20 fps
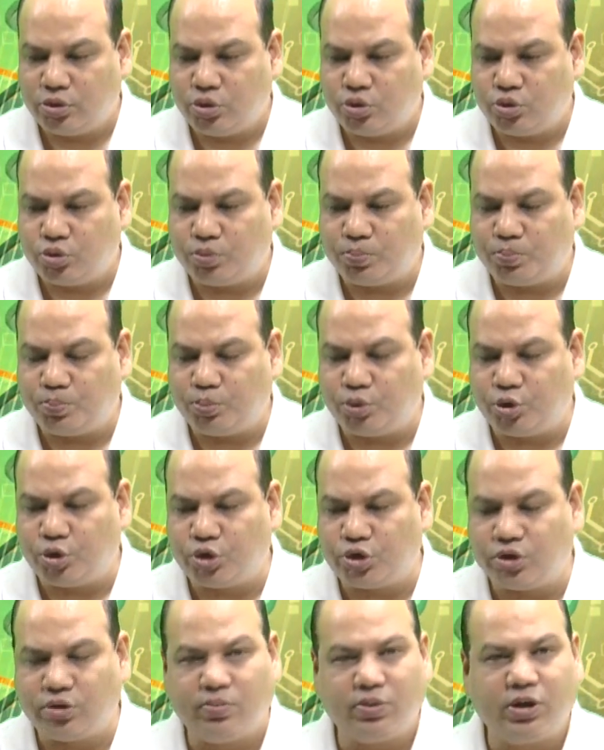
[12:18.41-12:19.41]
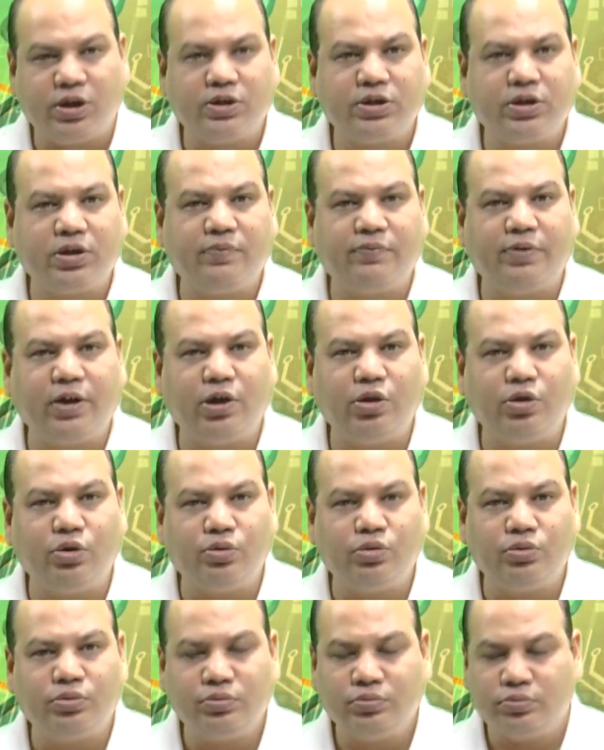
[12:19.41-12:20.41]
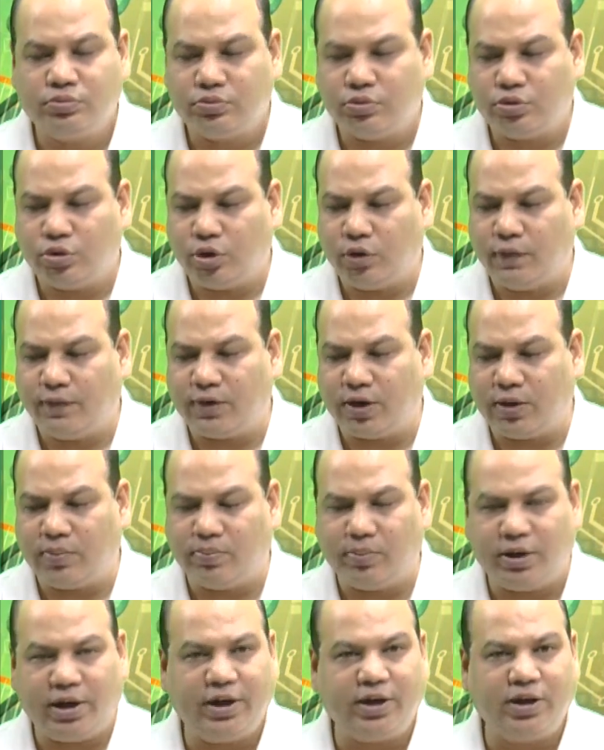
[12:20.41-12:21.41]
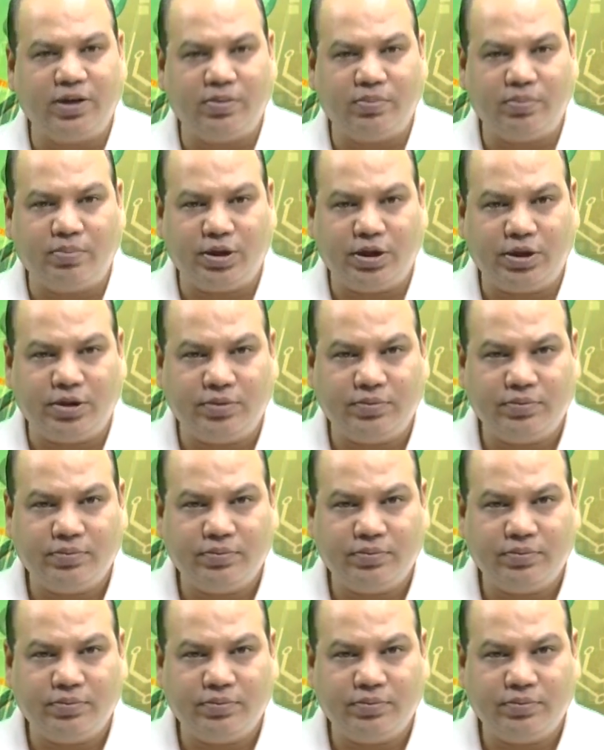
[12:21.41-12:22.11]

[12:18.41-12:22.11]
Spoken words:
So post merger value of combined company,